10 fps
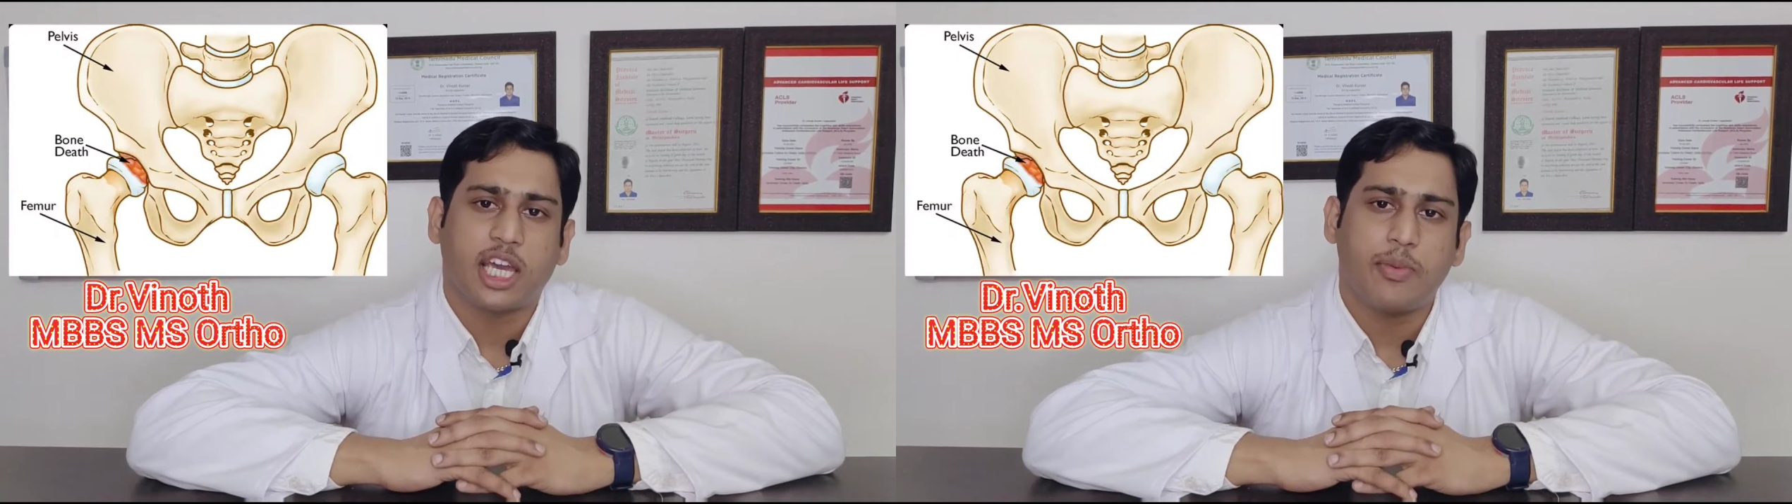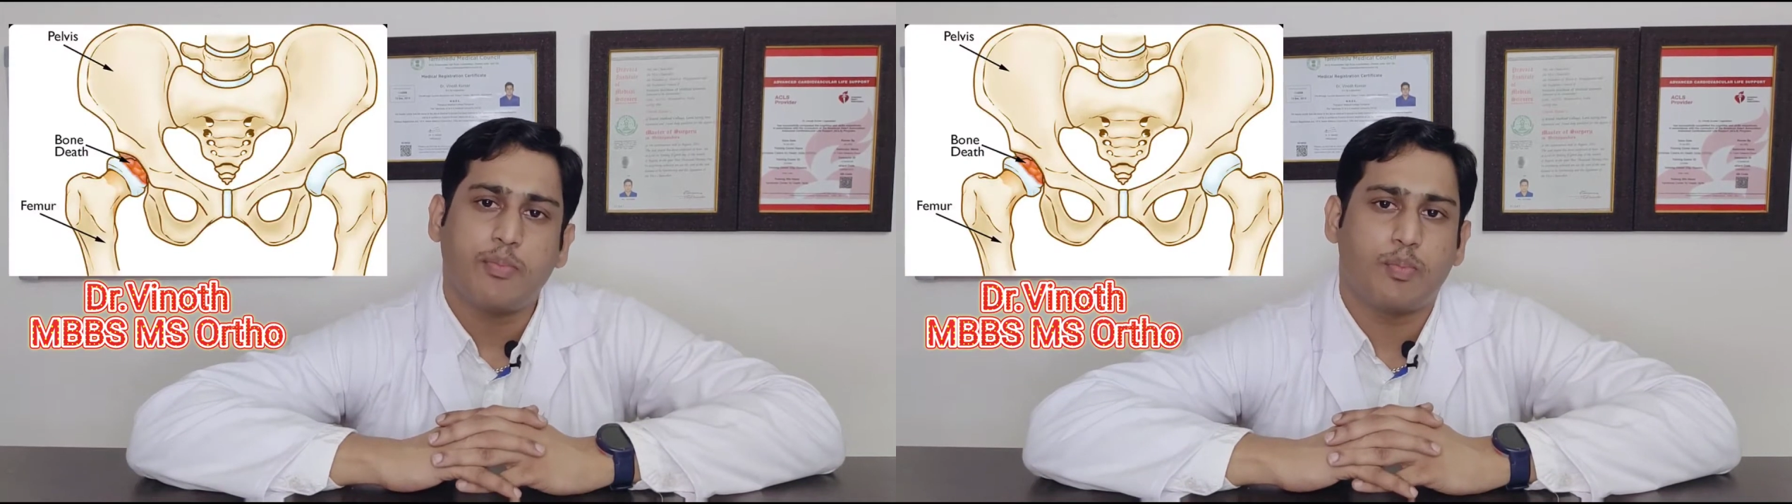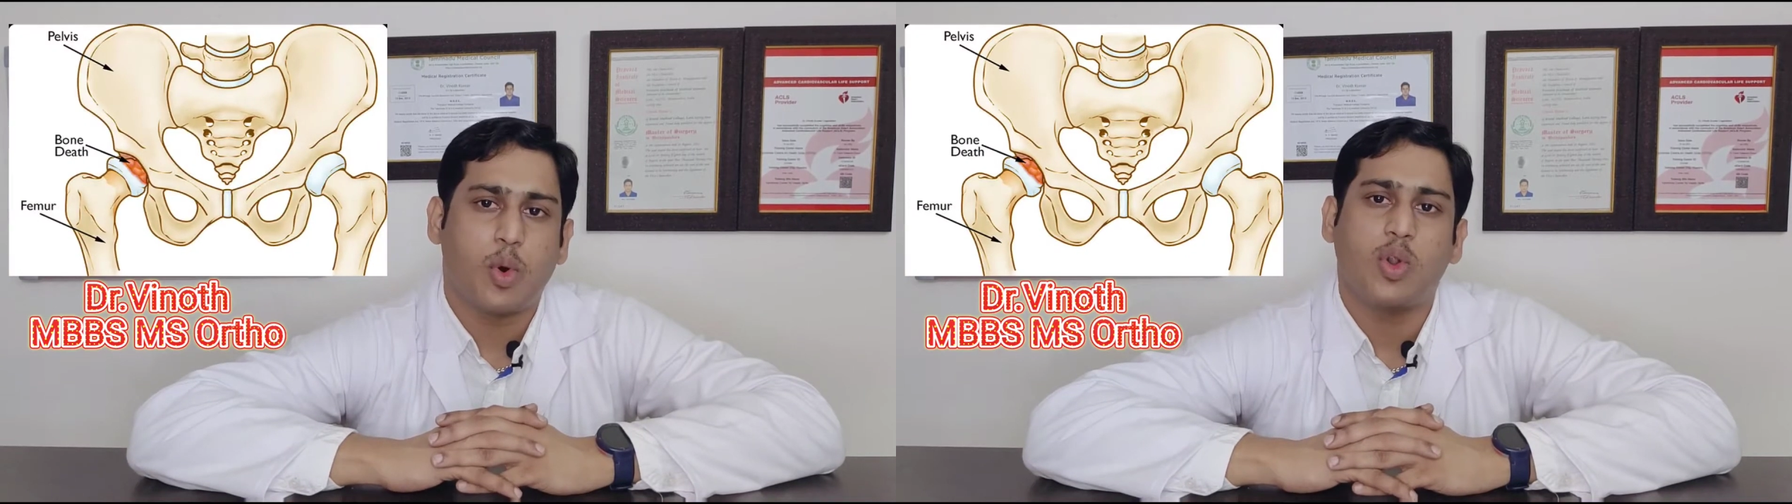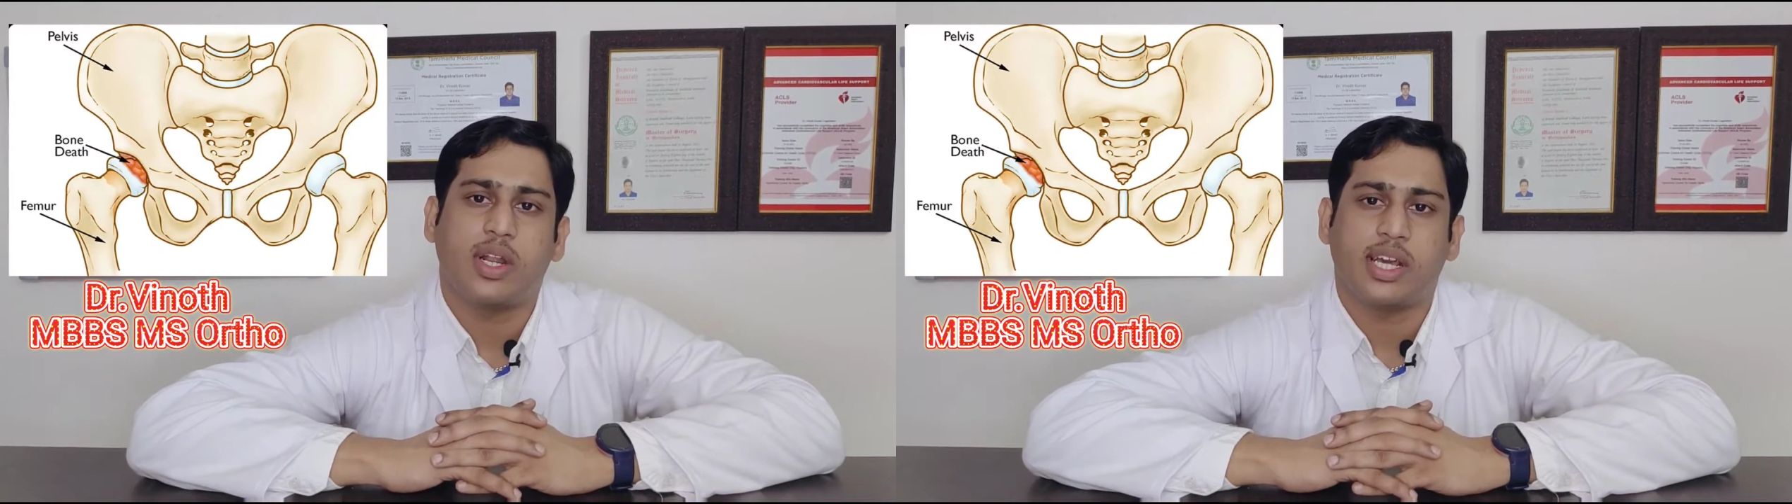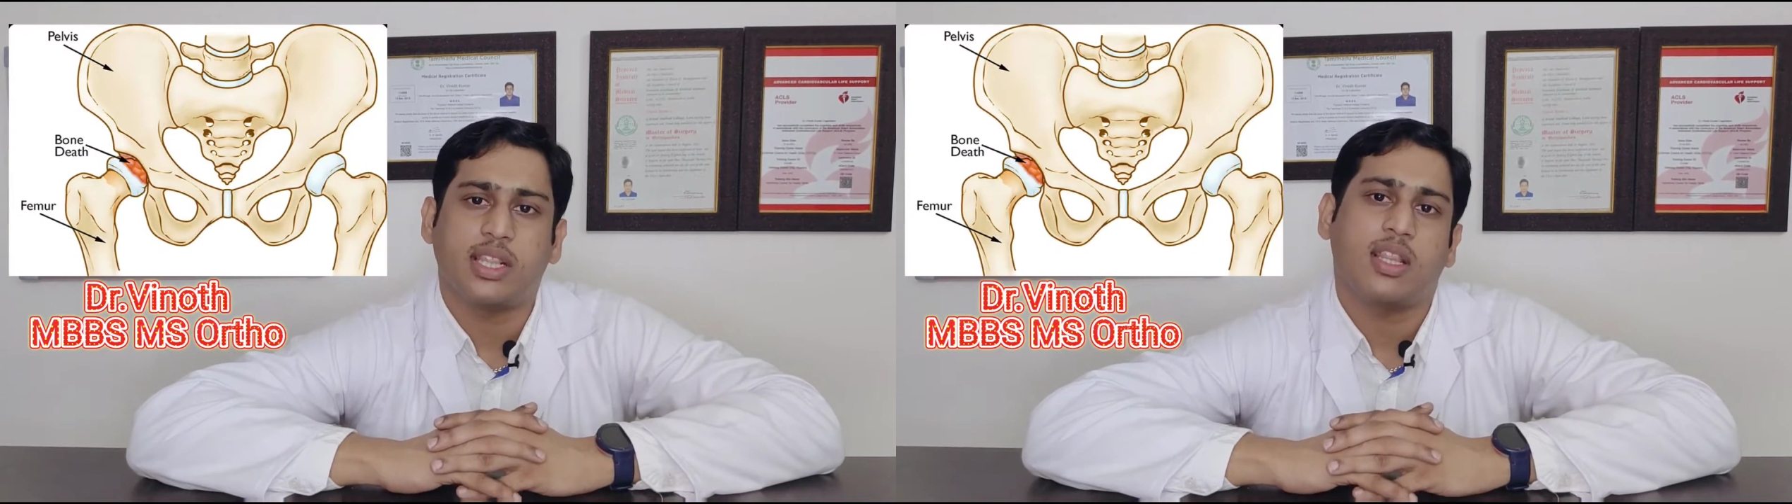hip
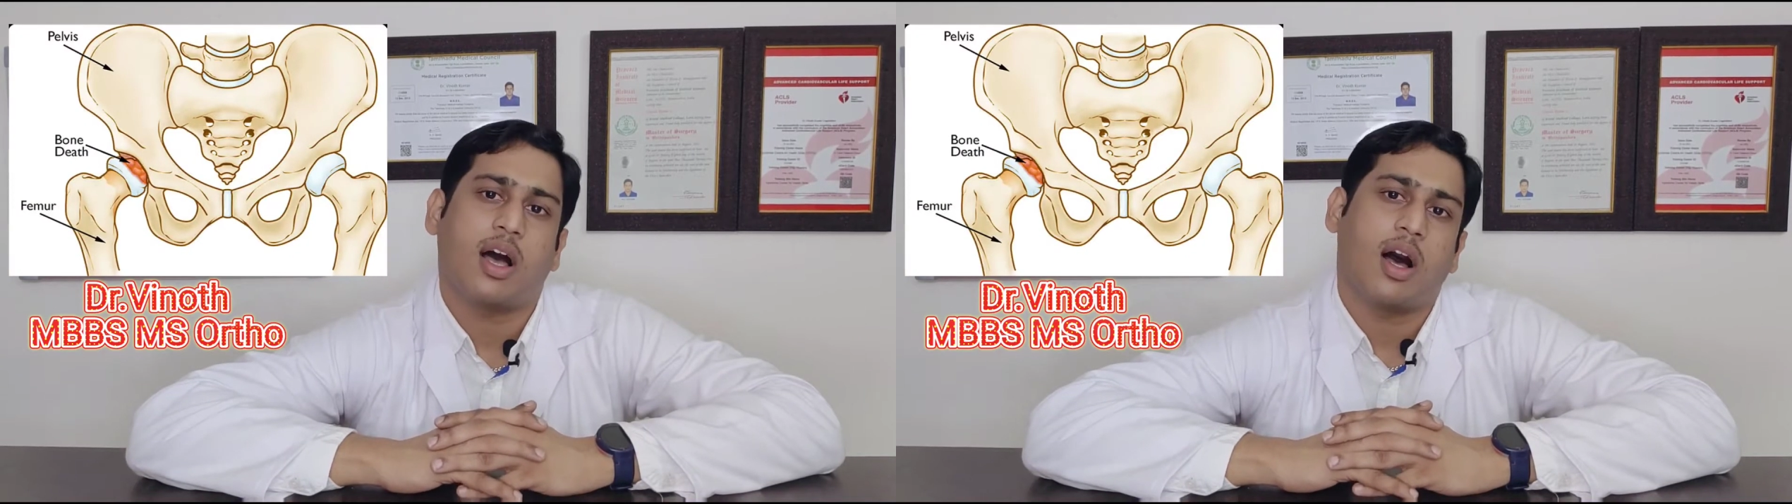bone death,